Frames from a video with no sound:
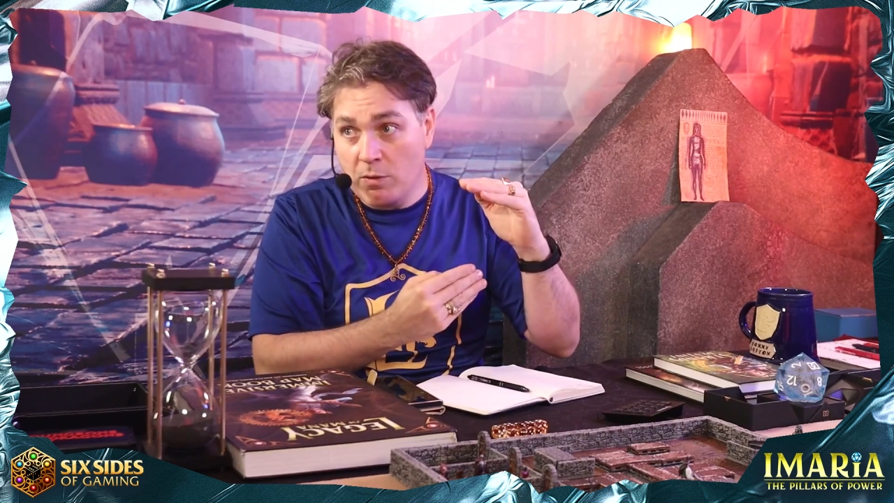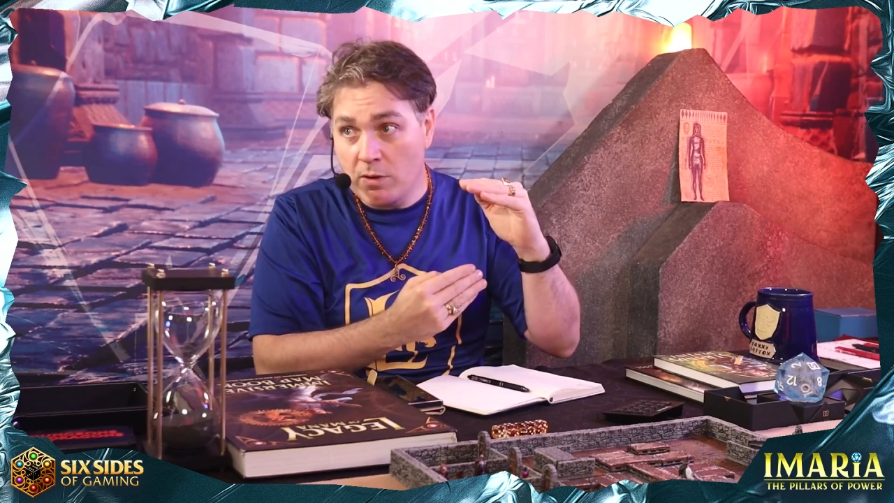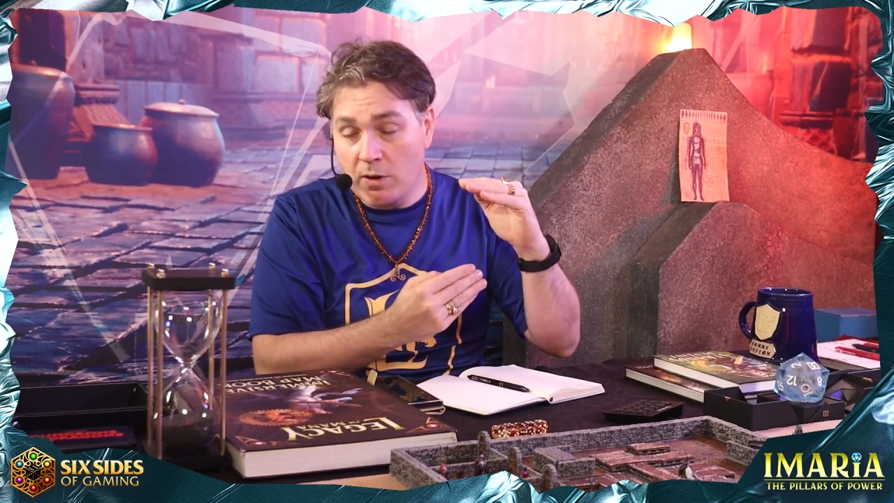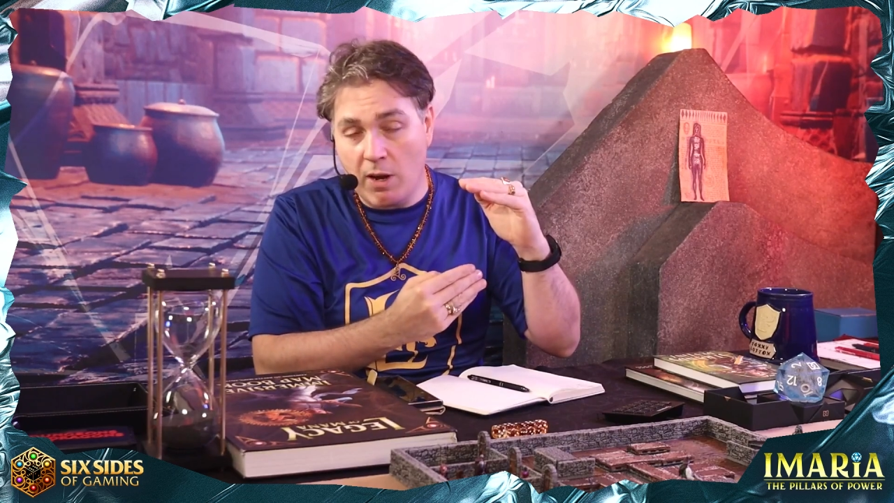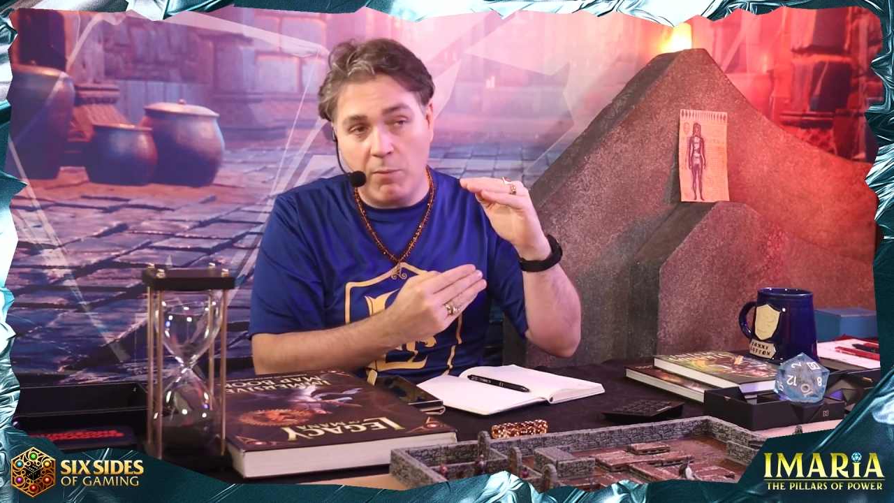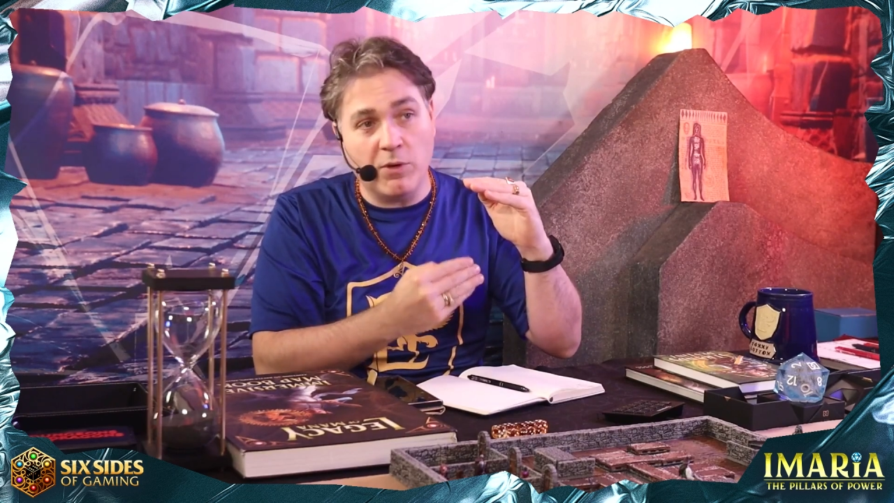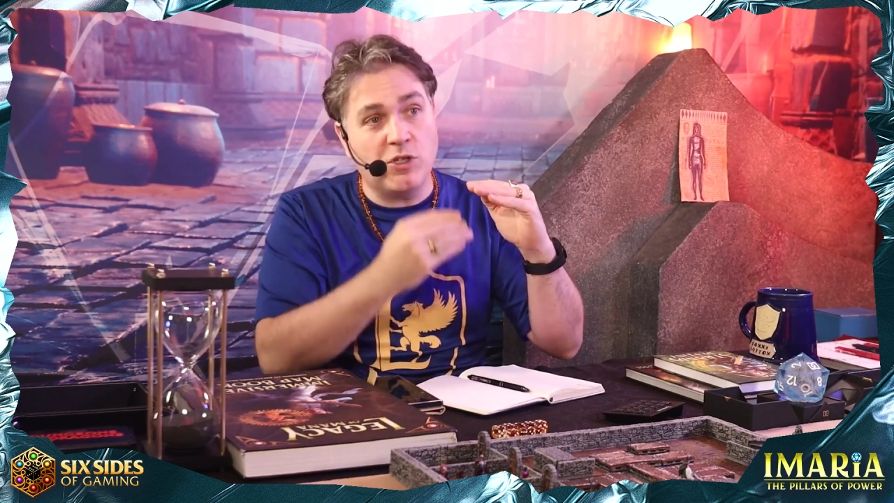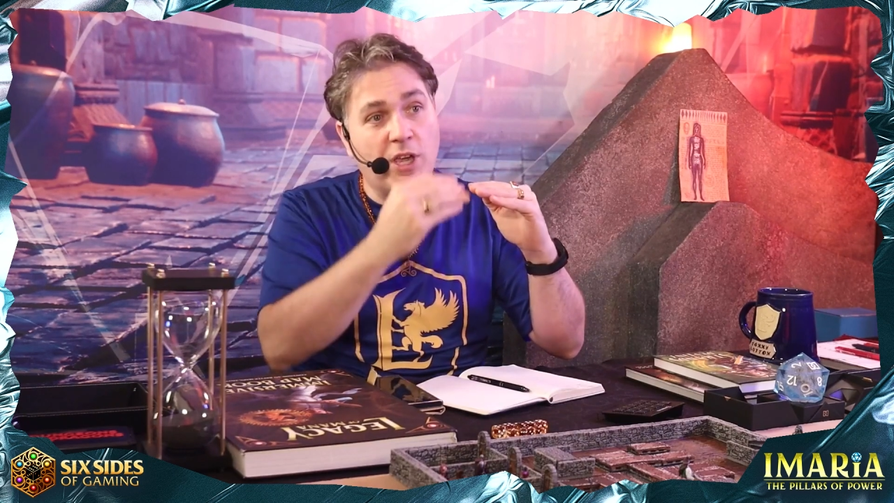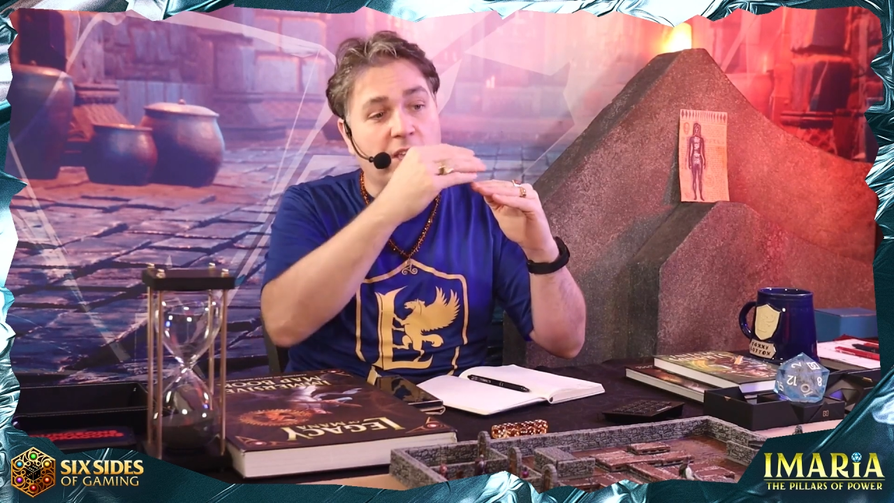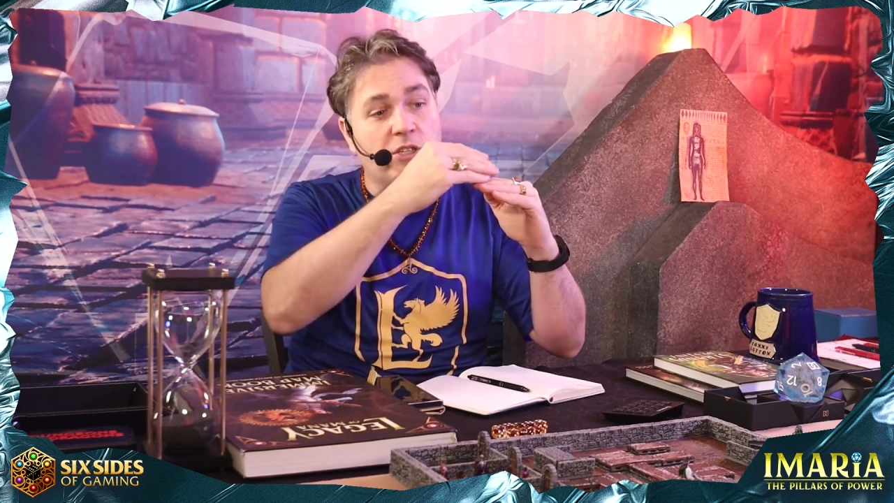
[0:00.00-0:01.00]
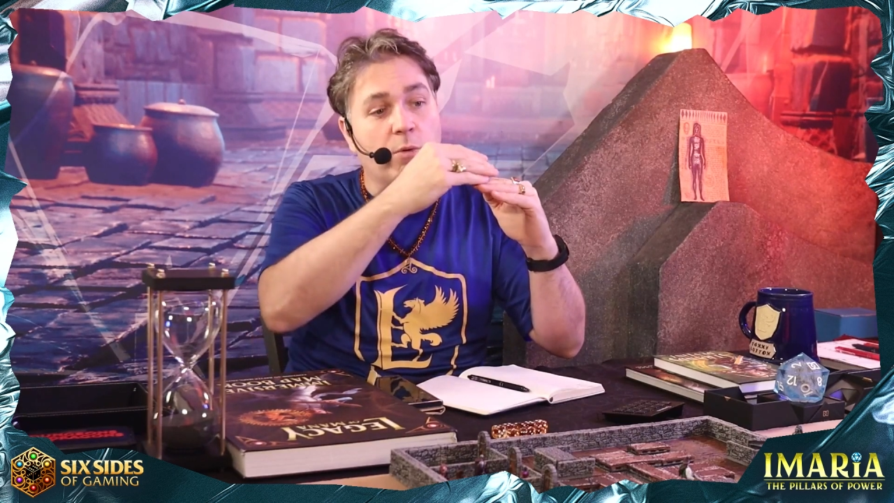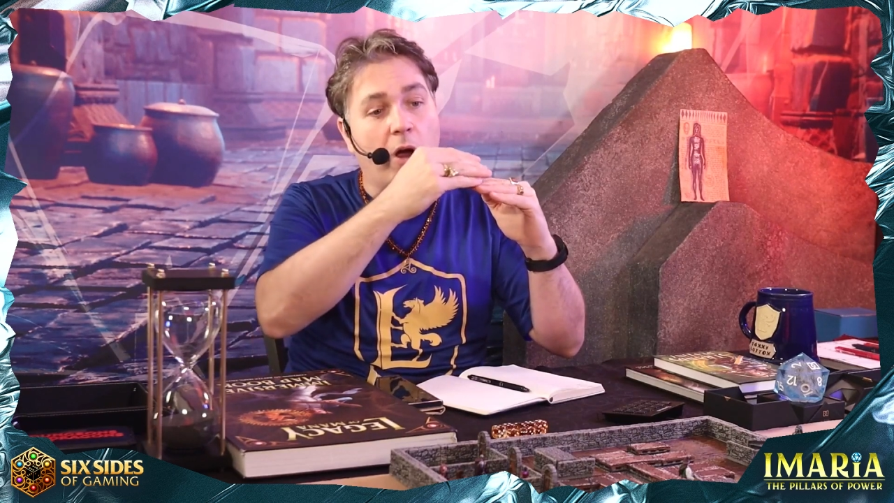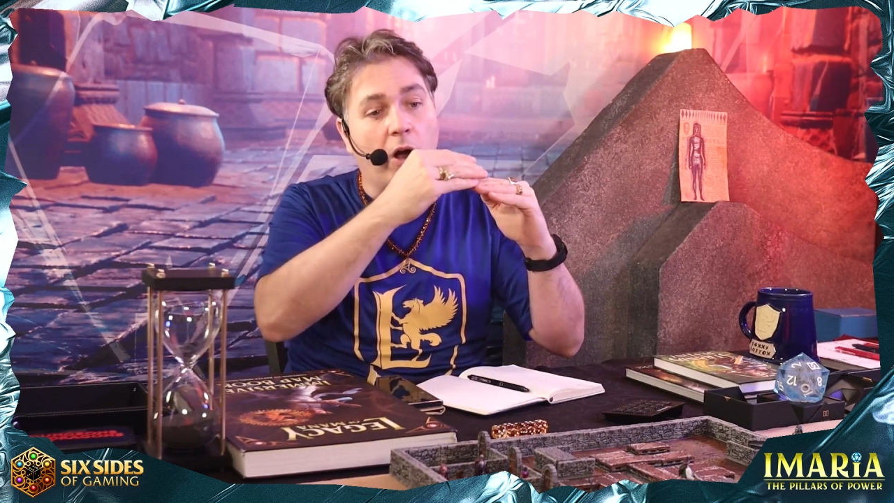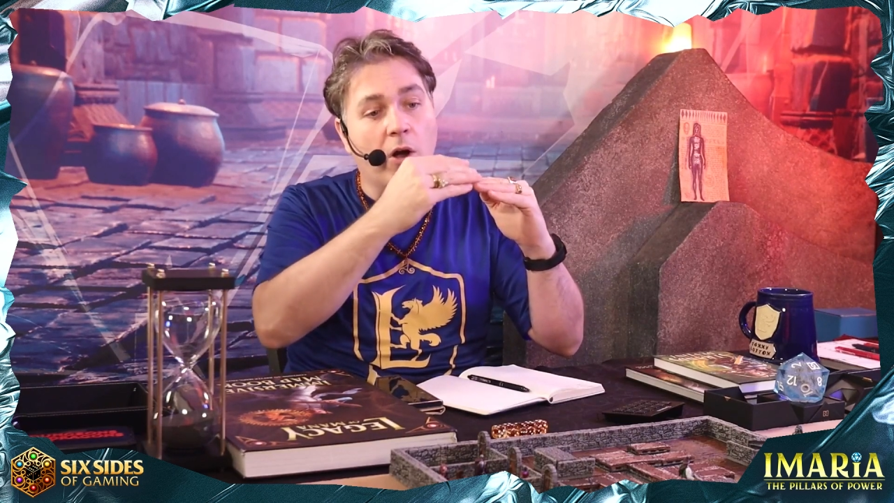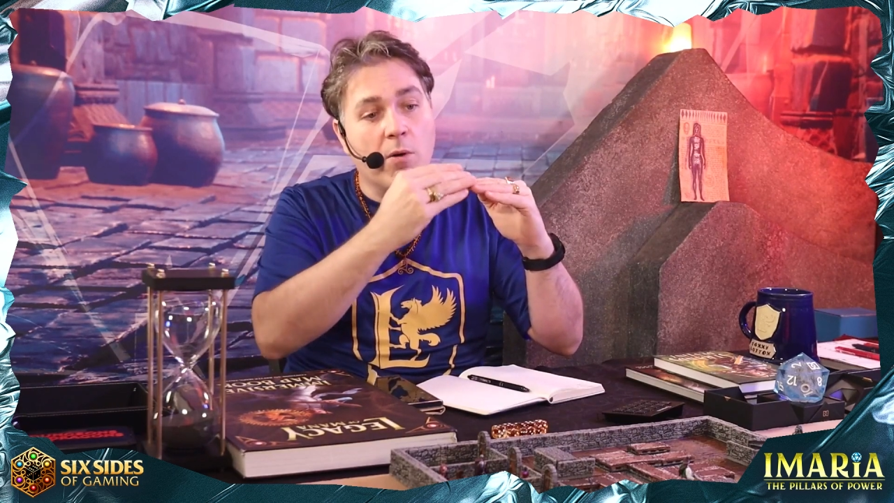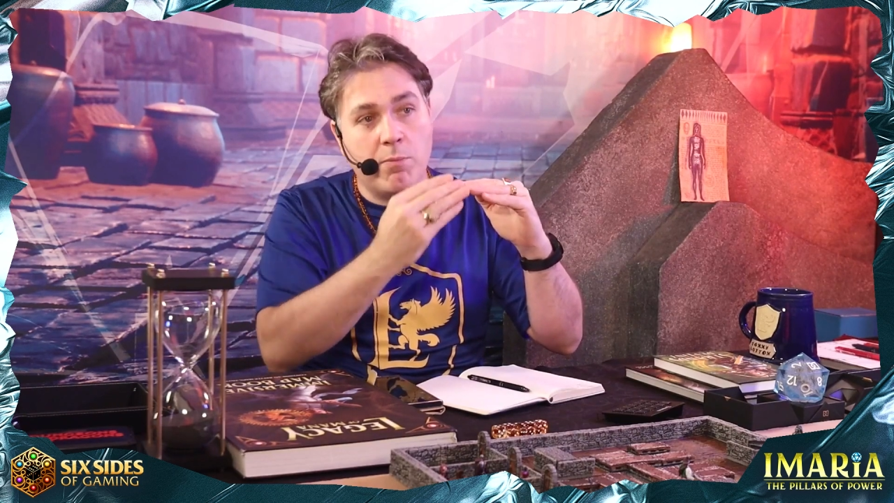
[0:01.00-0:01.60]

in which case you are